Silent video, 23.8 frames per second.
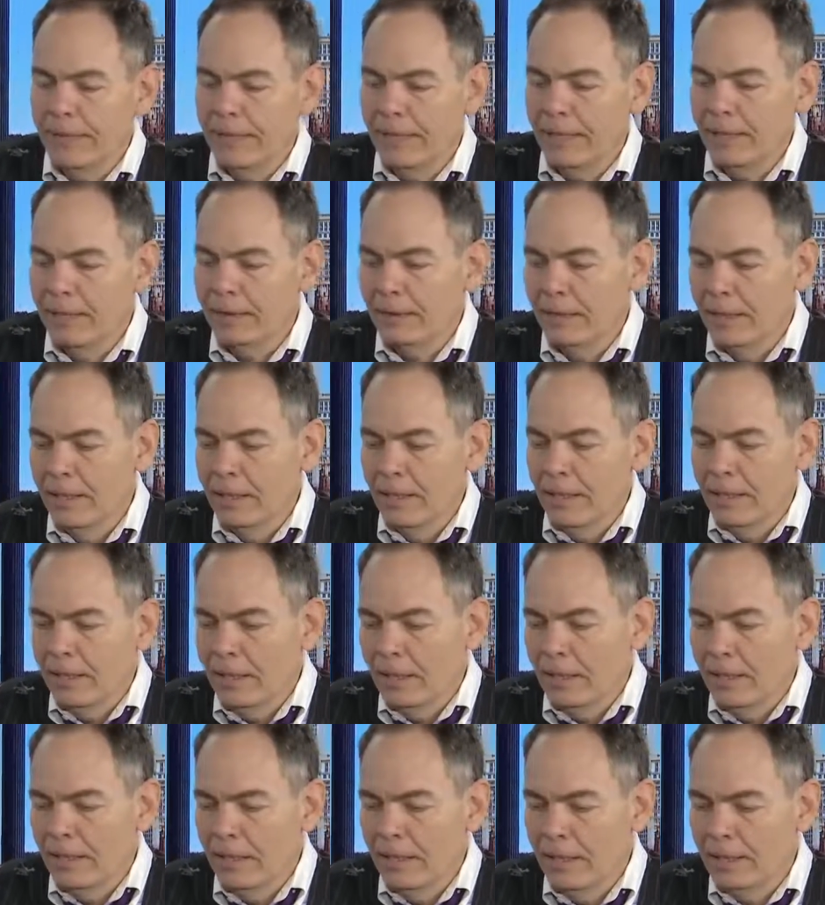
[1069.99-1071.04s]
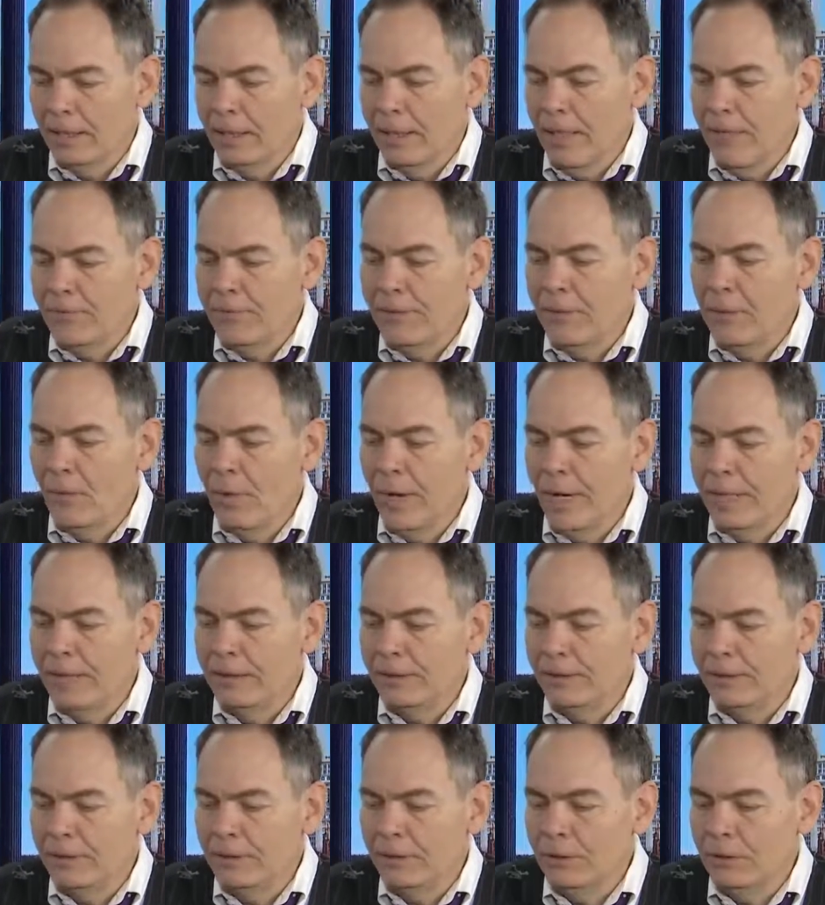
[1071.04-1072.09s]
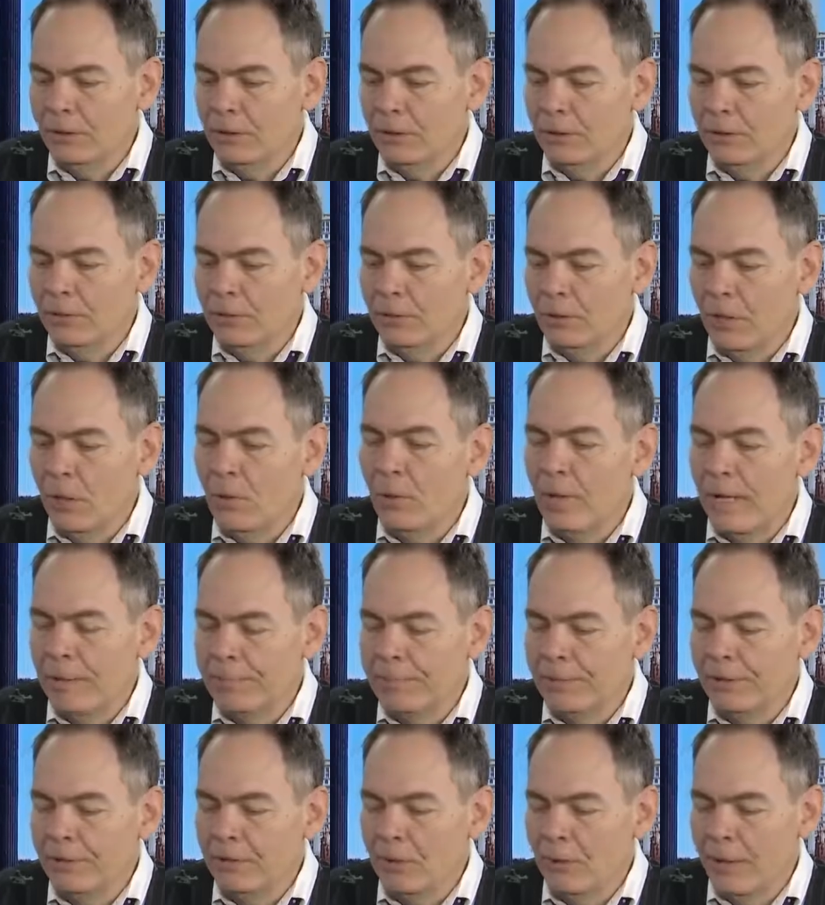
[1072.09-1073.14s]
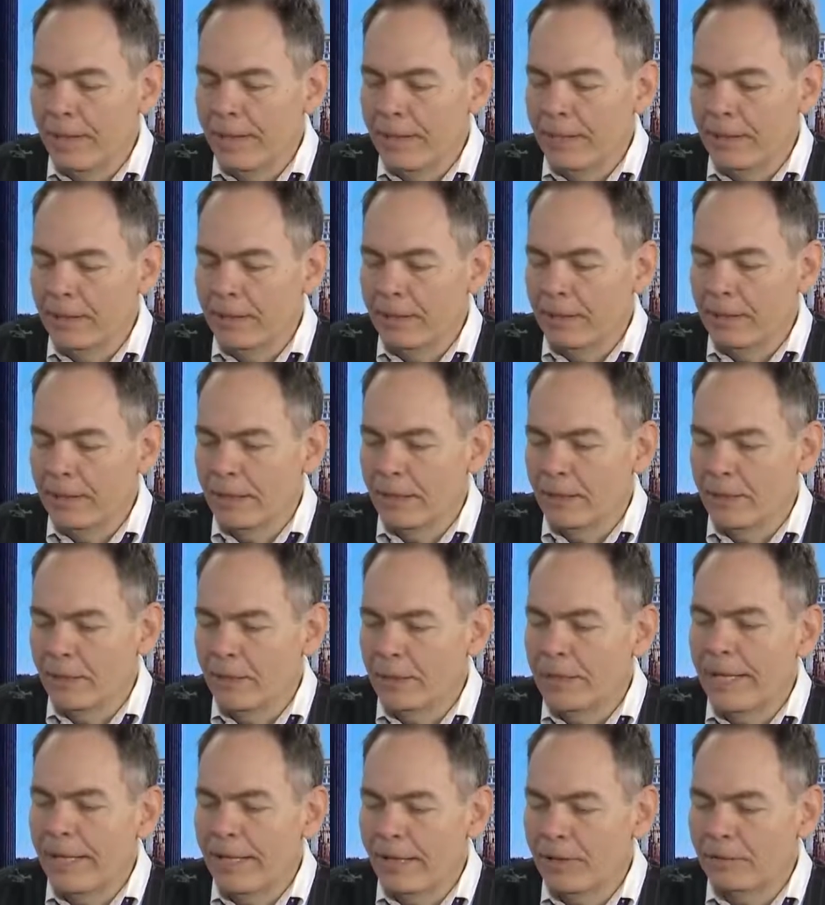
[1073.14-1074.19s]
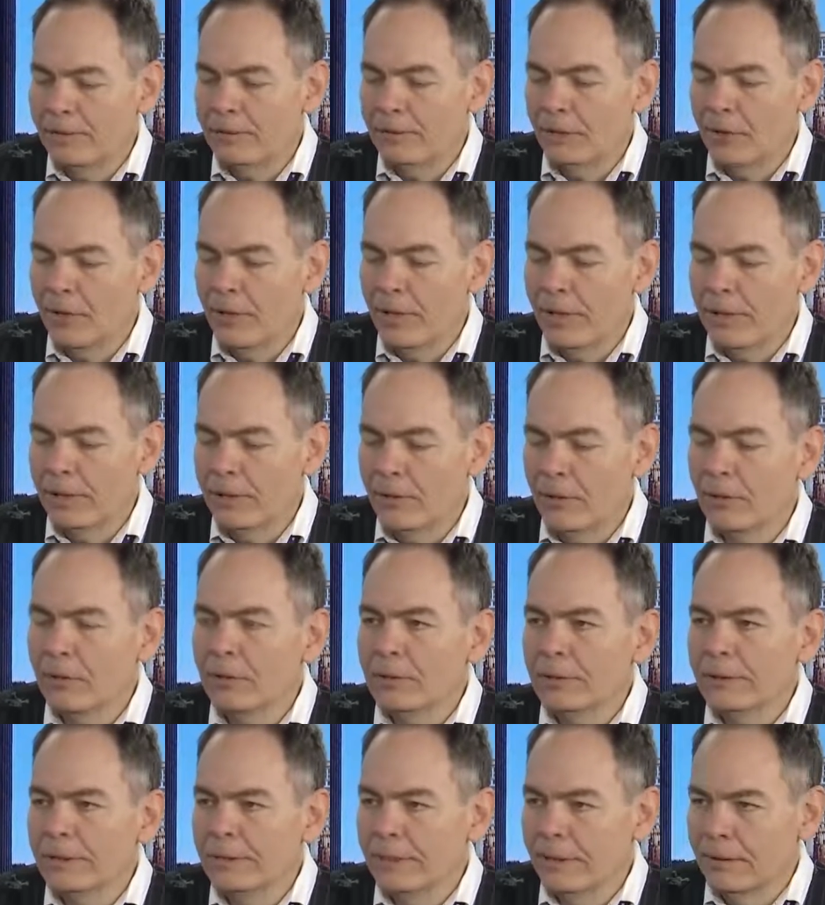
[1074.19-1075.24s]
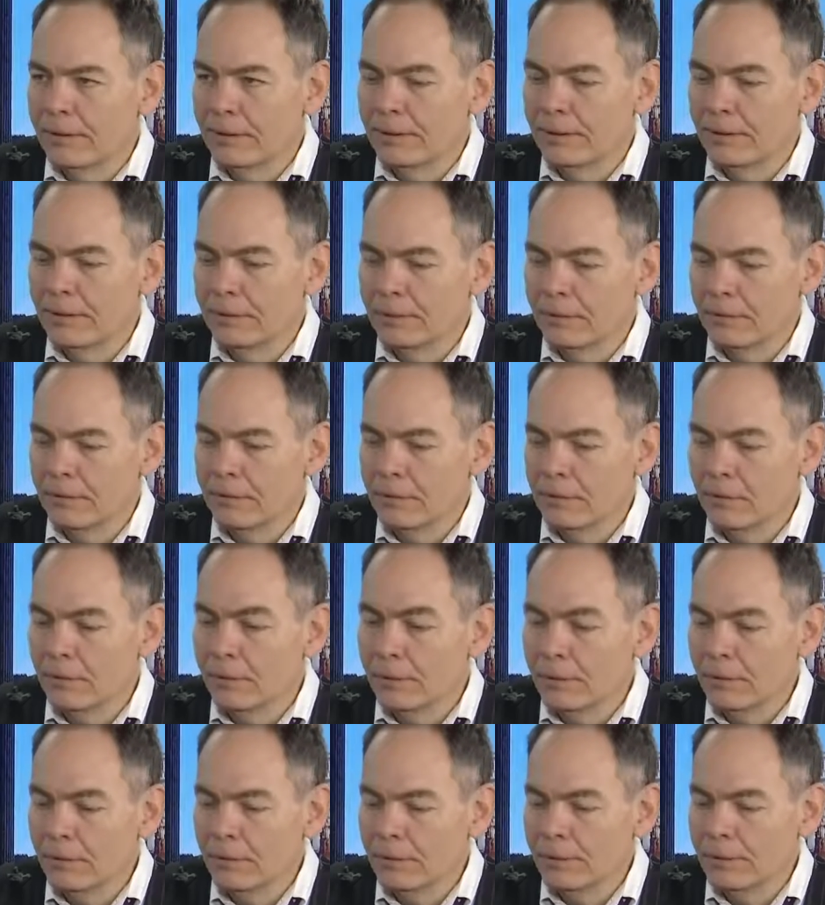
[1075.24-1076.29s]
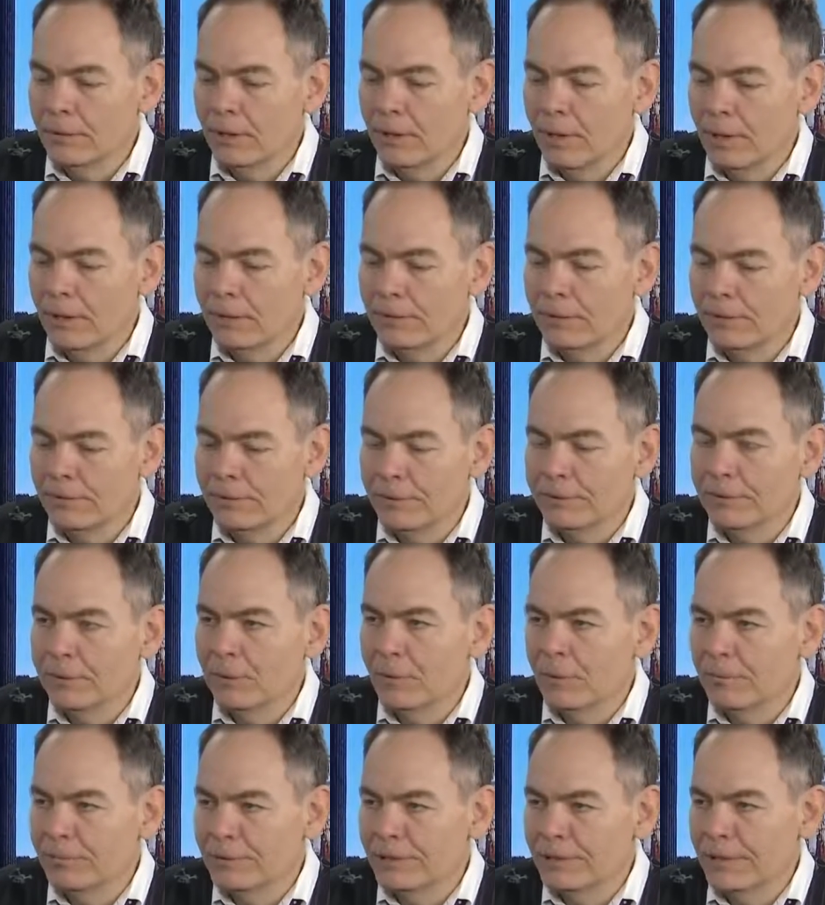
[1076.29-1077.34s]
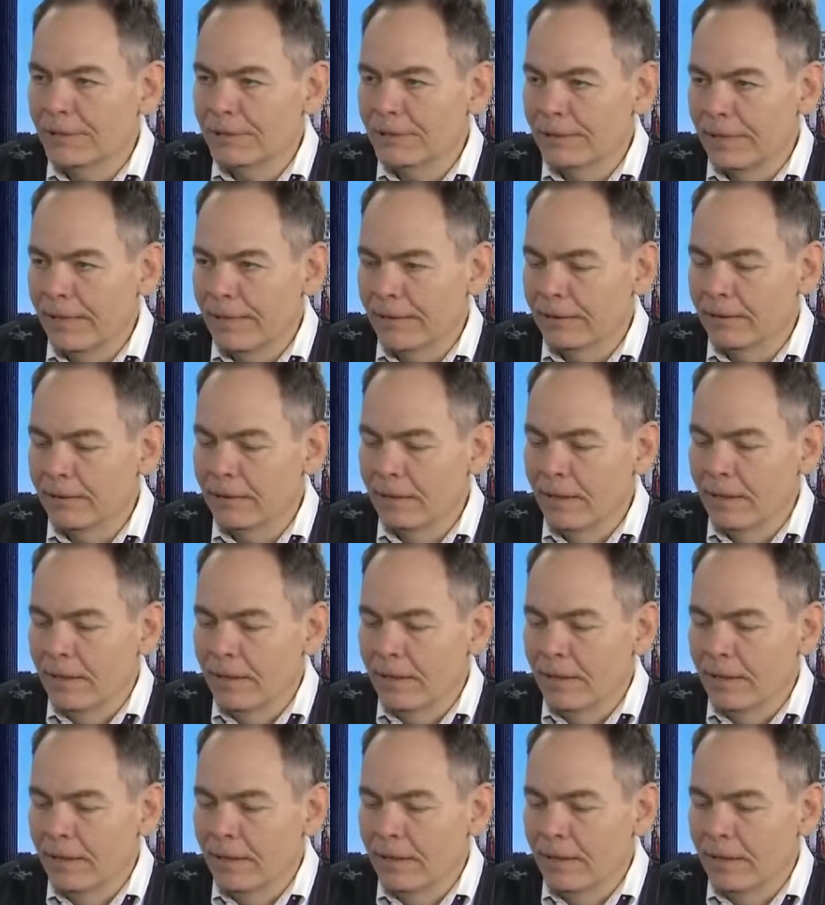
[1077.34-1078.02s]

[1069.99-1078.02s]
And if they wanted to co-opt Bitcoin, they could have during the early years using what's called a 51% attack.